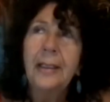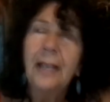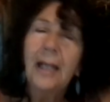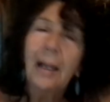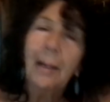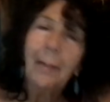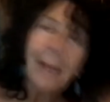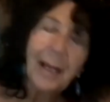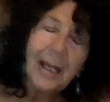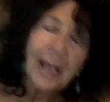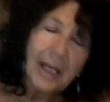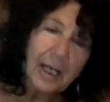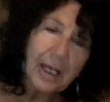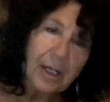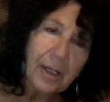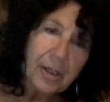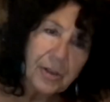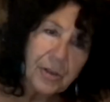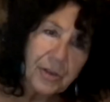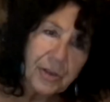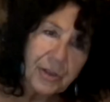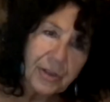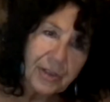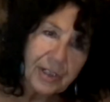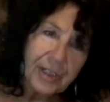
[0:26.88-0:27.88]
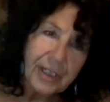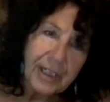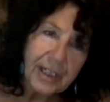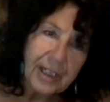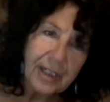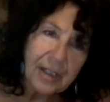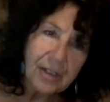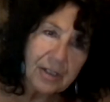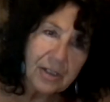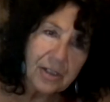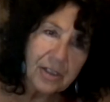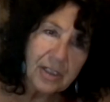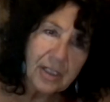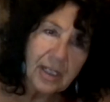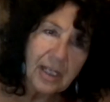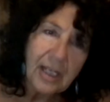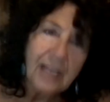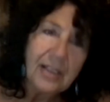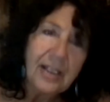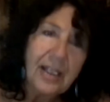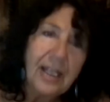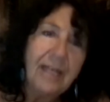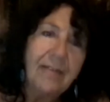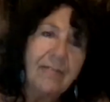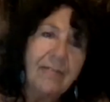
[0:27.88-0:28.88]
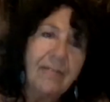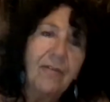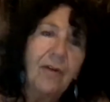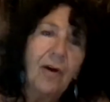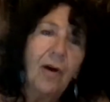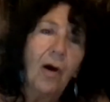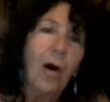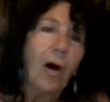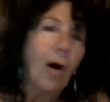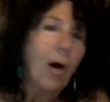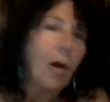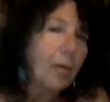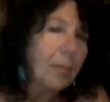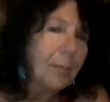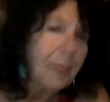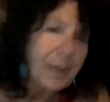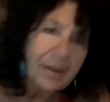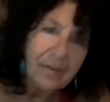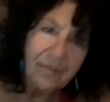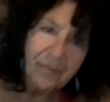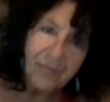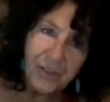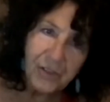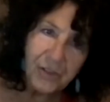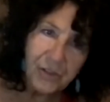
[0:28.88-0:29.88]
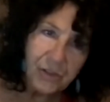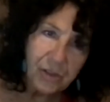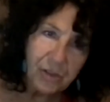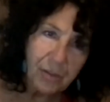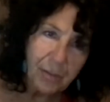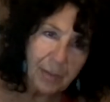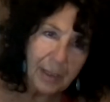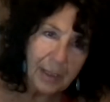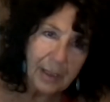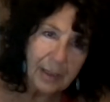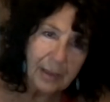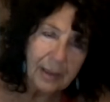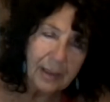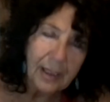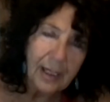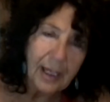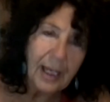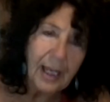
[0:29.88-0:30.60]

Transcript: about 130 years, and they've all been fishermen.